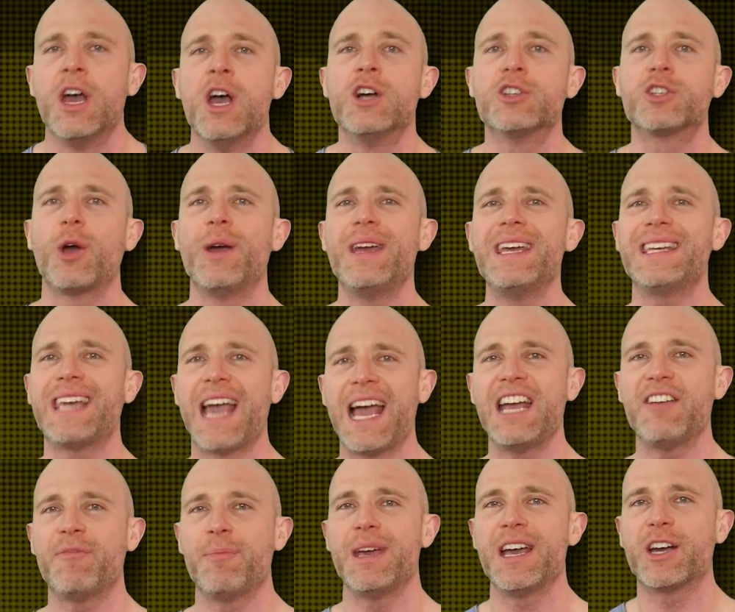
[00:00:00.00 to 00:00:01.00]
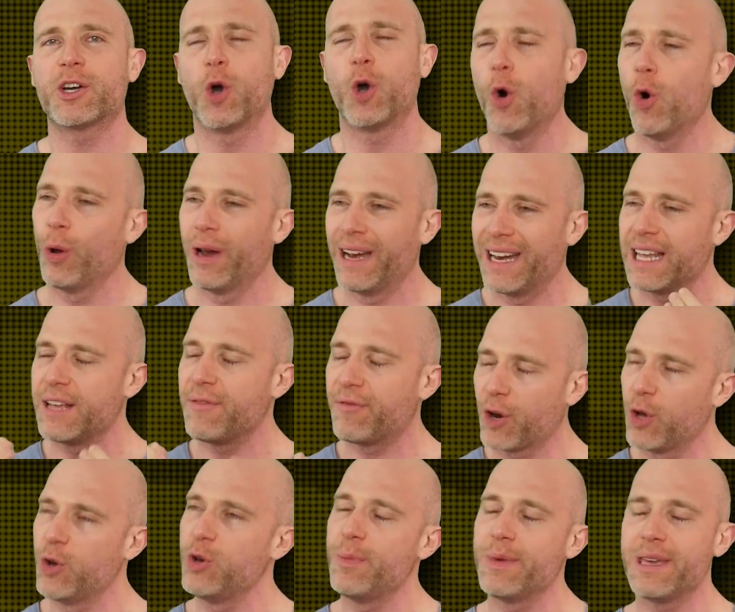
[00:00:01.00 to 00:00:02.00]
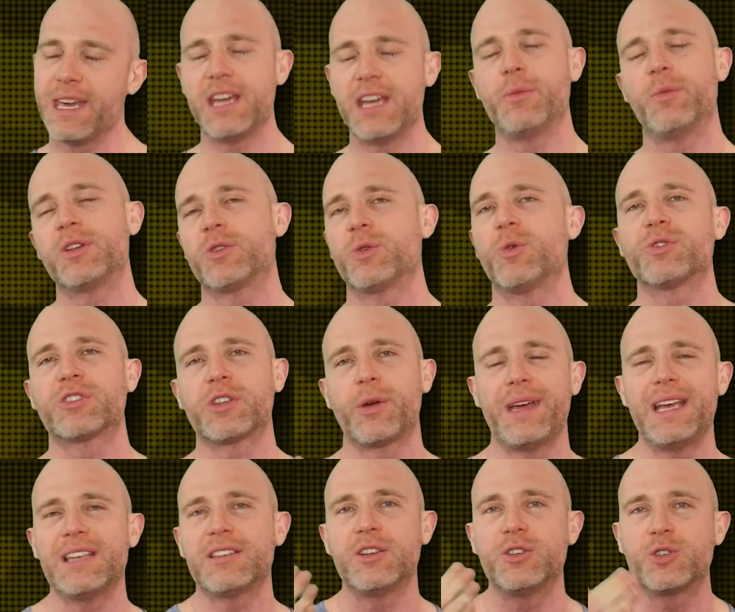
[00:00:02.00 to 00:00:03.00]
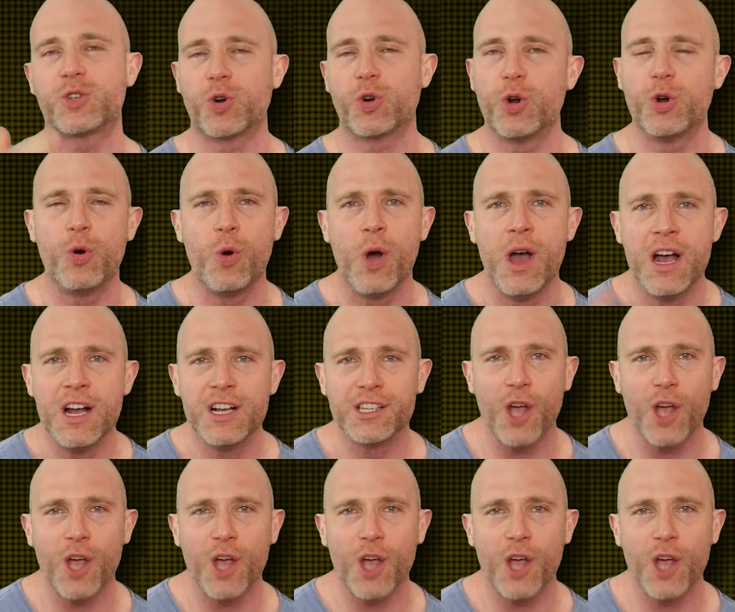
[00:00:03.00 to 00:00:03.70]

So he gave me a call and he flew me in, which also isn't true.